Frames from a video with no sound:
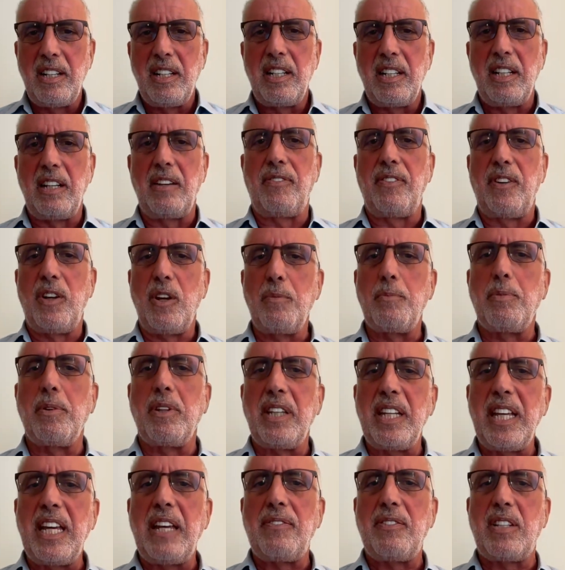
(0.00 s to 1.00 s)
If you
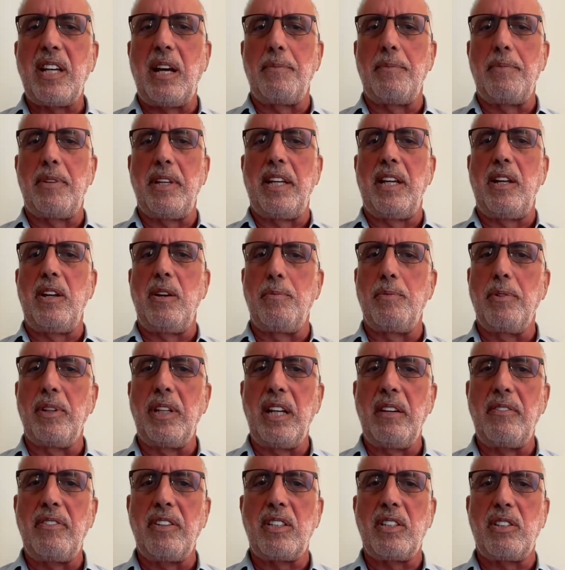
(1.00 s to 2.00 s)
believe something, you
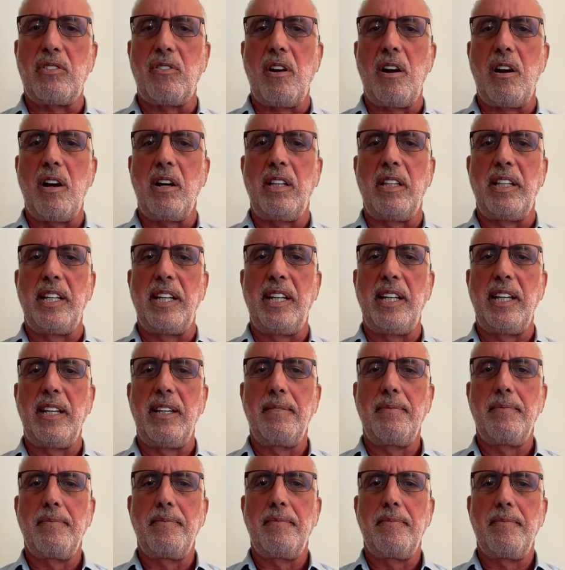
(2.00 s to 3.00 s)
believe it strongly,
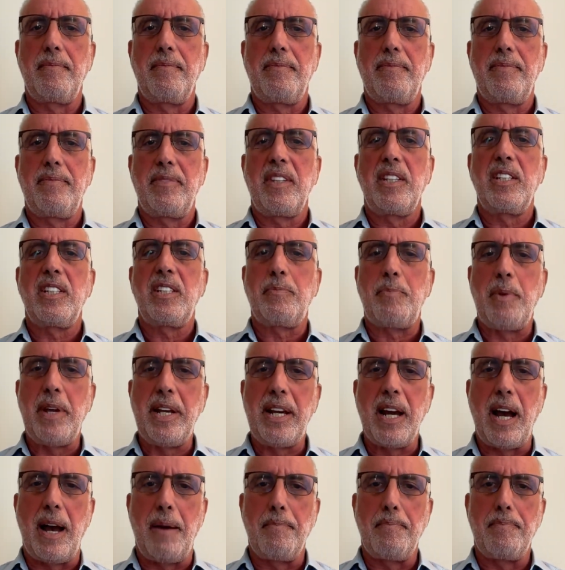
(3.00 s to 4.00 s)
speak
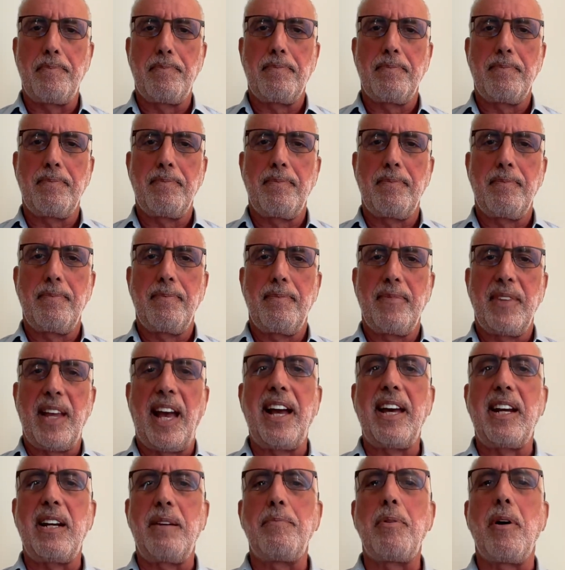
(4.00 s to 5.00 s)
up. I
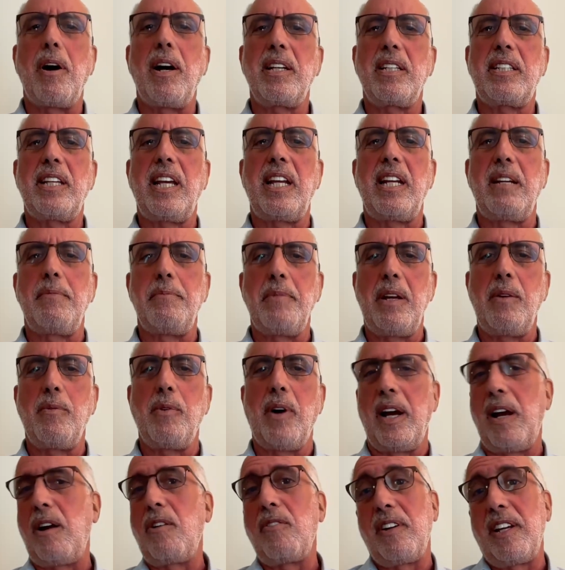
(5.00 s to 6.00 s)
had a boss say to me,
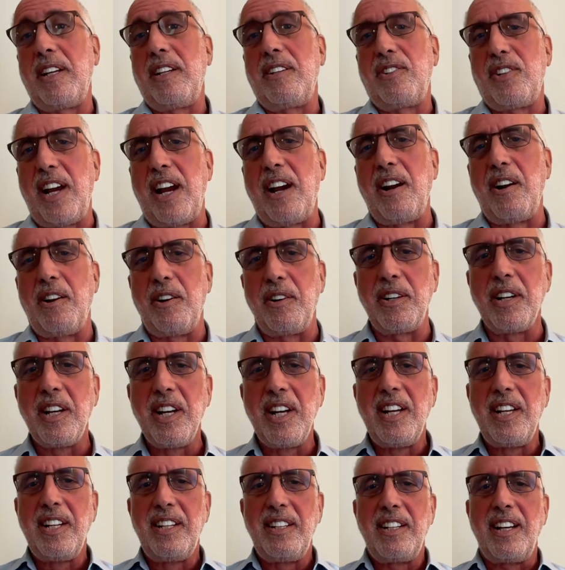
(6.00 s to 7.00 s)
I already shared,
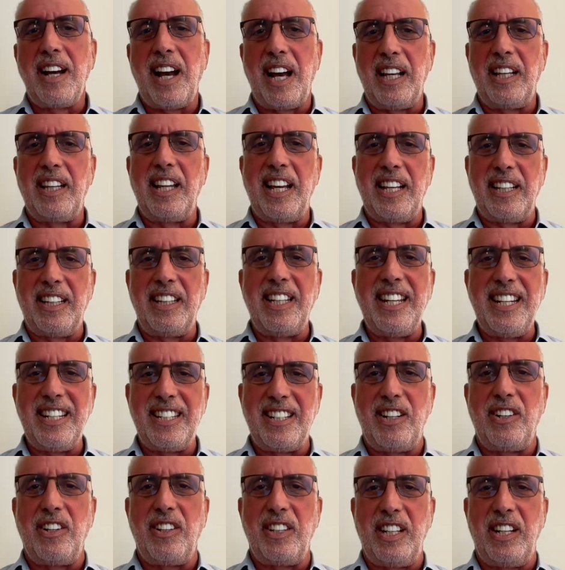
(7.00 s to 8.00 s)
I leaned
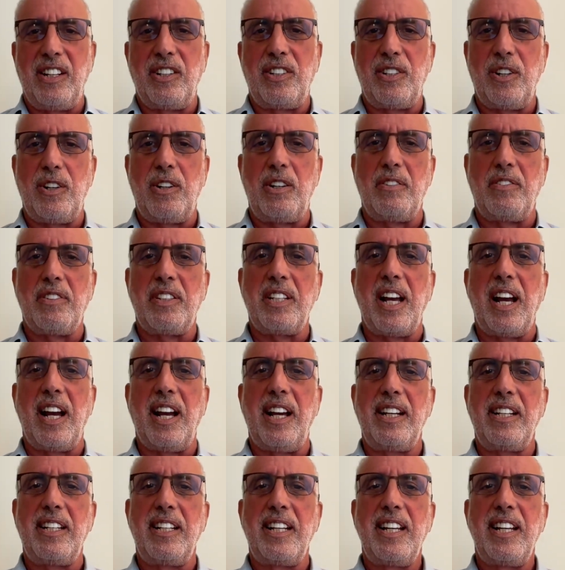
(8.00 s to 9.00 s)
in on the assertive side.